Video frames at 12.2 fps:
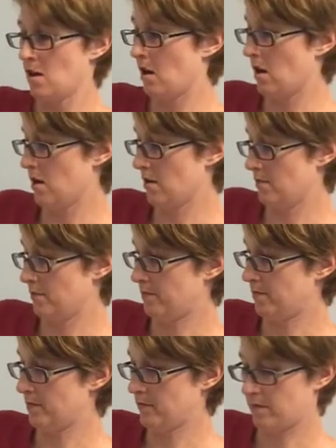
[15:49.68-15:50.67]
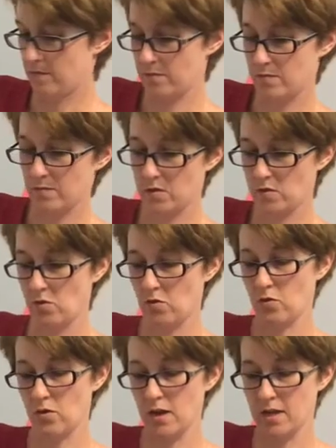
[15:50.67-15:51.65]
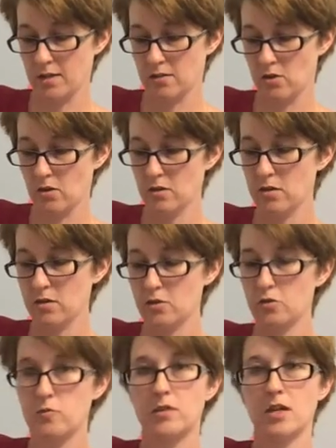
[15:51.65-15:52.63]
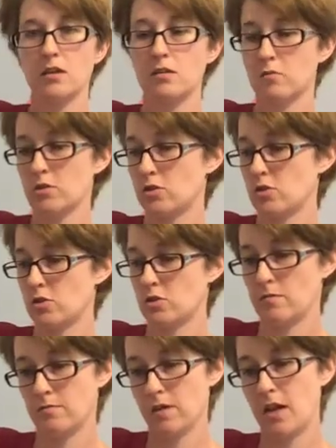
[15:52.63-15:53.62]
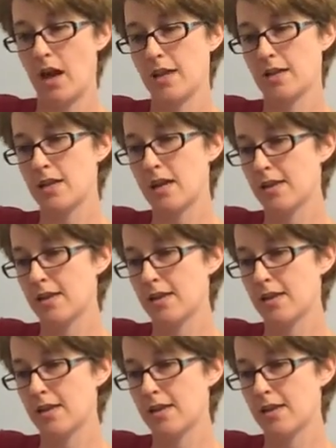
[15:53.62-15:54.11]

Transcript: Um, so I started a tube sock, which I need.